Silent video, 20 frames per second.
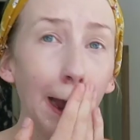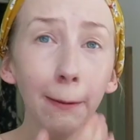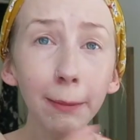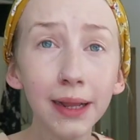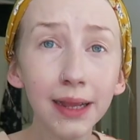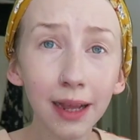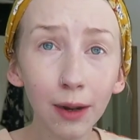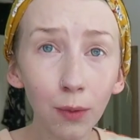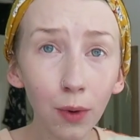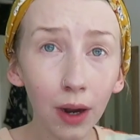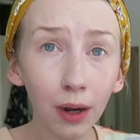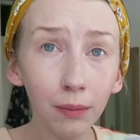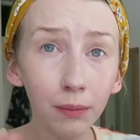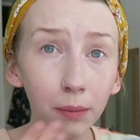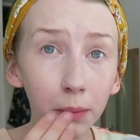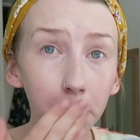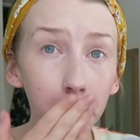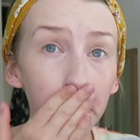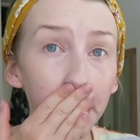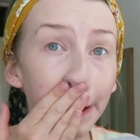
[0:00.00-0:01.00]
haven't said what
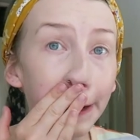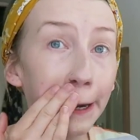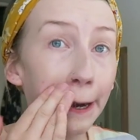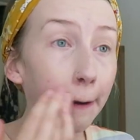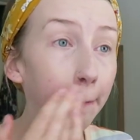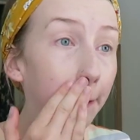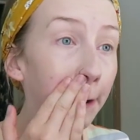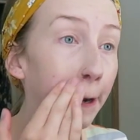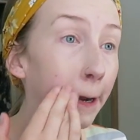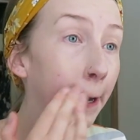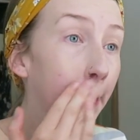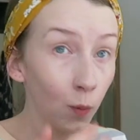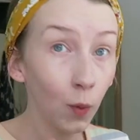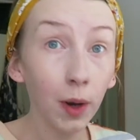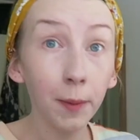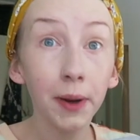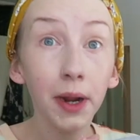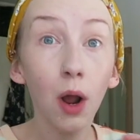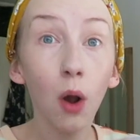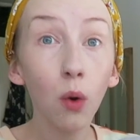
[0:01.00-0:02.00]
I'm doing, have I?
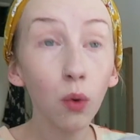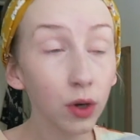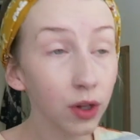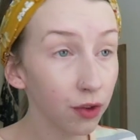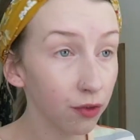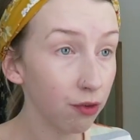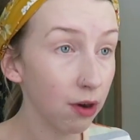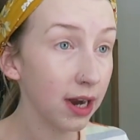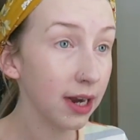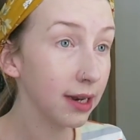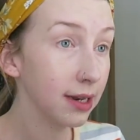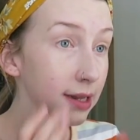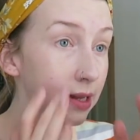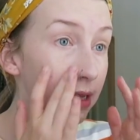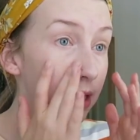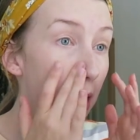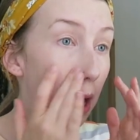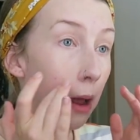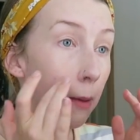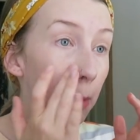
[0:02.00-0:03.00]
One of my oldest
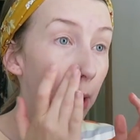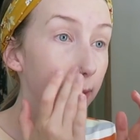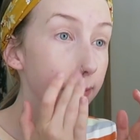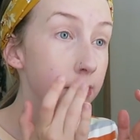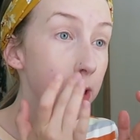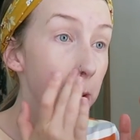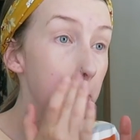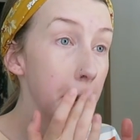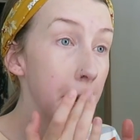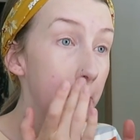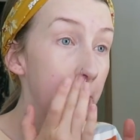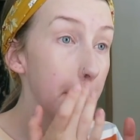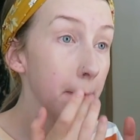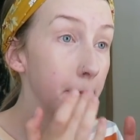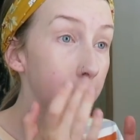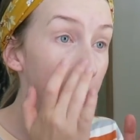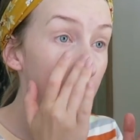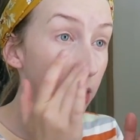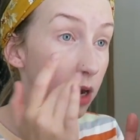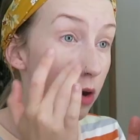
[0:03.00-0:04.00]
friends, um, I've known
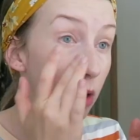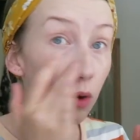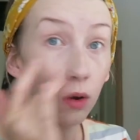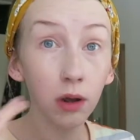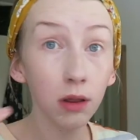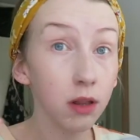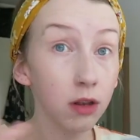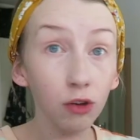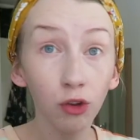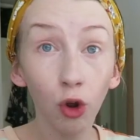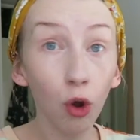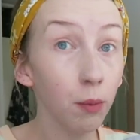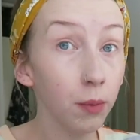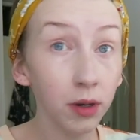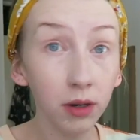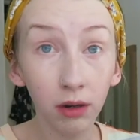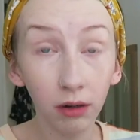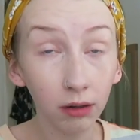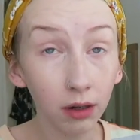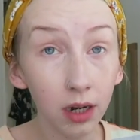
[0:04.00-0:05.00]
him longer than Tom
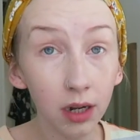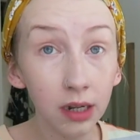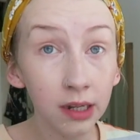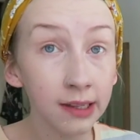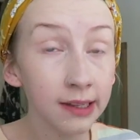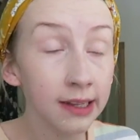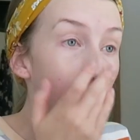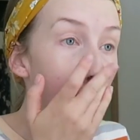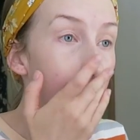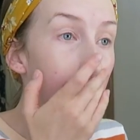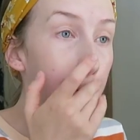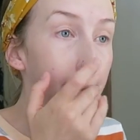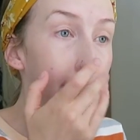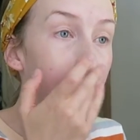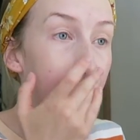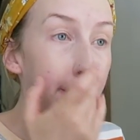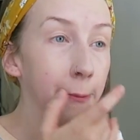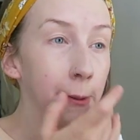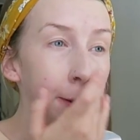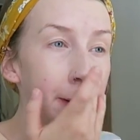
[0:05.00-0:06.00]
and Douglas.
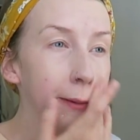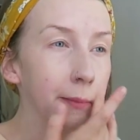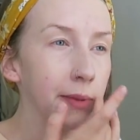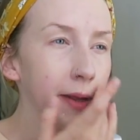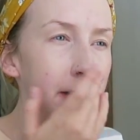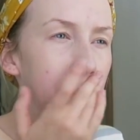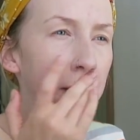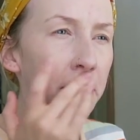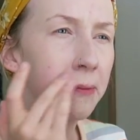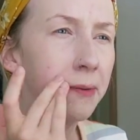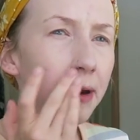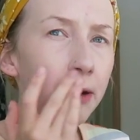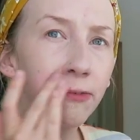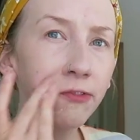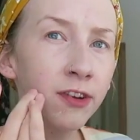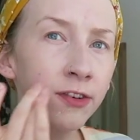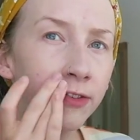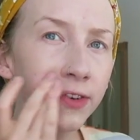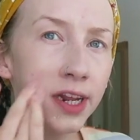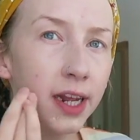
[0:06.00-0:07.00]
Um, I've known him since I was
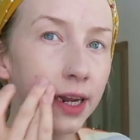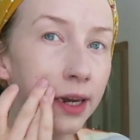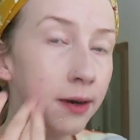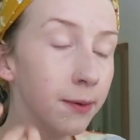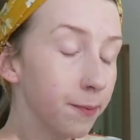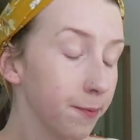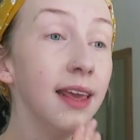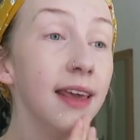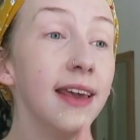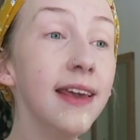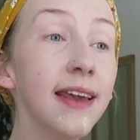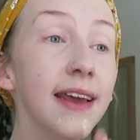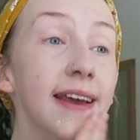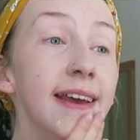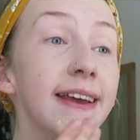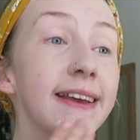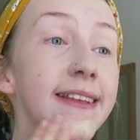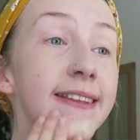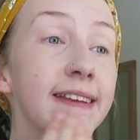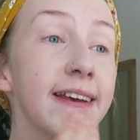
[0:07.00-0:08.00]
about 15. He
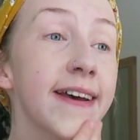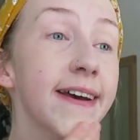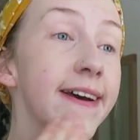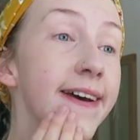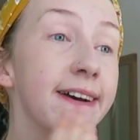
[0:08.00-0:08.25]
is